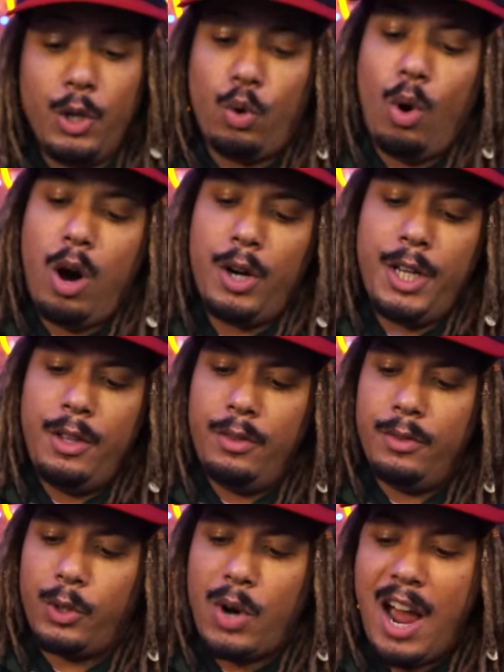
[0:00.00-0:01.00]
The quality,
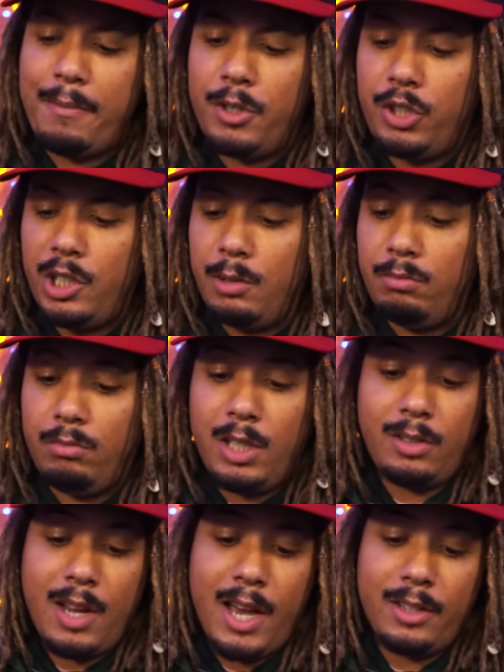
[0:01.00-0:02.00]
the craftsmanship,
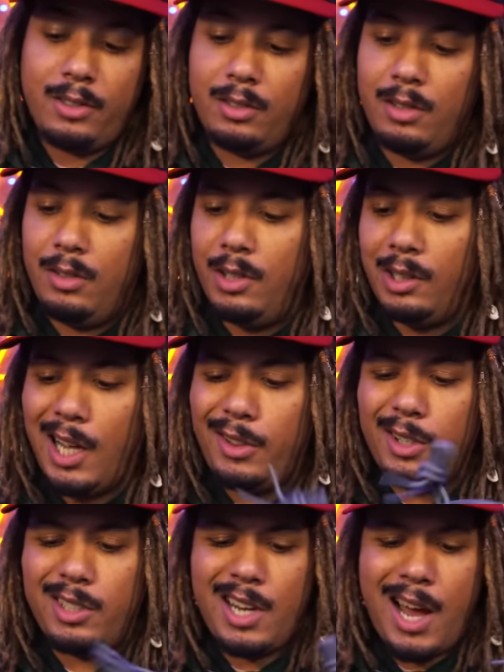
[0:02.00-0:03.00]
it's nice. The
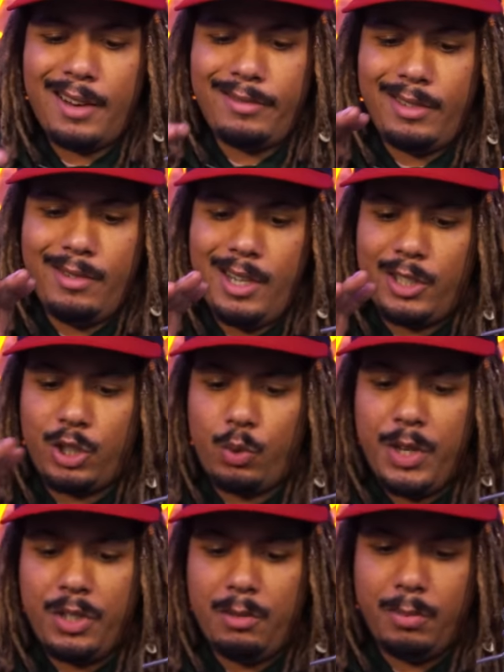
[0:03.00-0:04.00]
leather's not
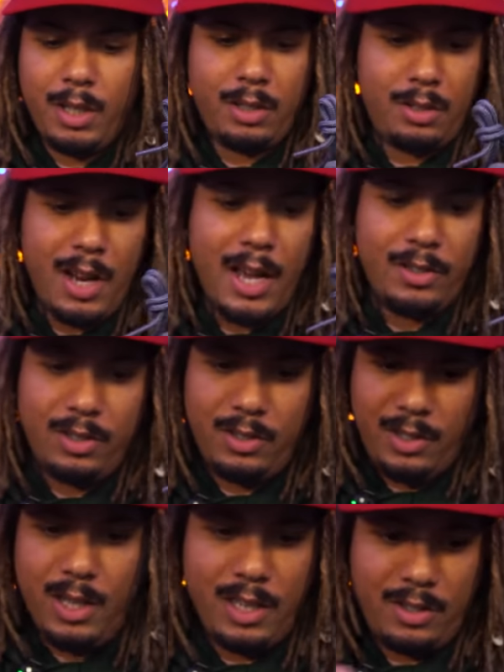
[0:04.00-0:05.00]
exquisite, but it's nice. It's,
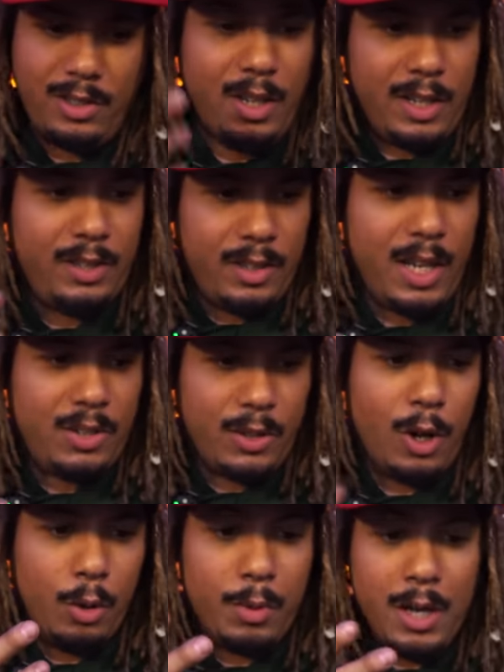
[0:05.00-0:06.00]
it's, it's, it's
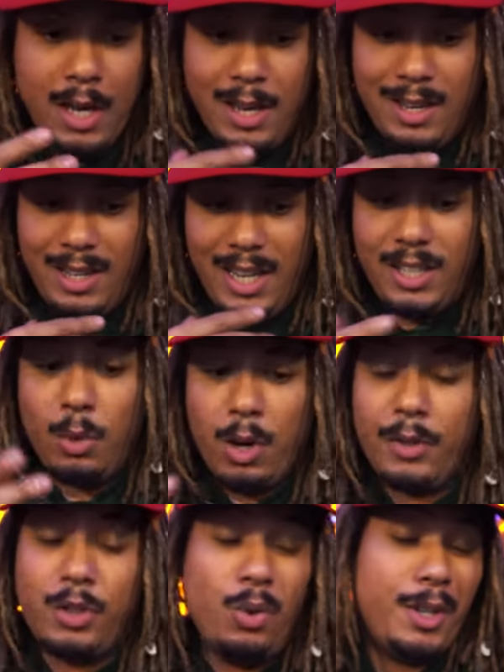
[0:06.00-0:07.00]
dope. Is it
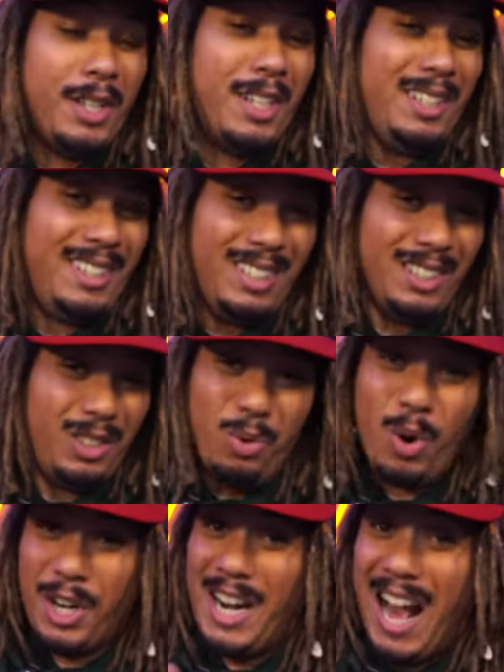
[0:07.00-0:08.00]
worth $200,
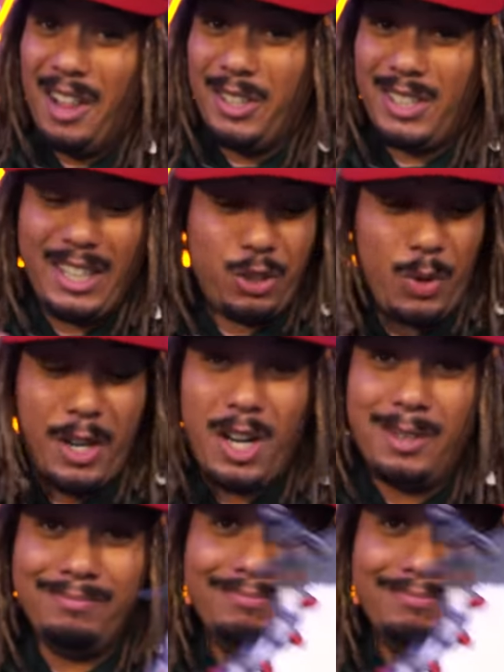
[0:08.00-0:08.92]
$200 like straight up?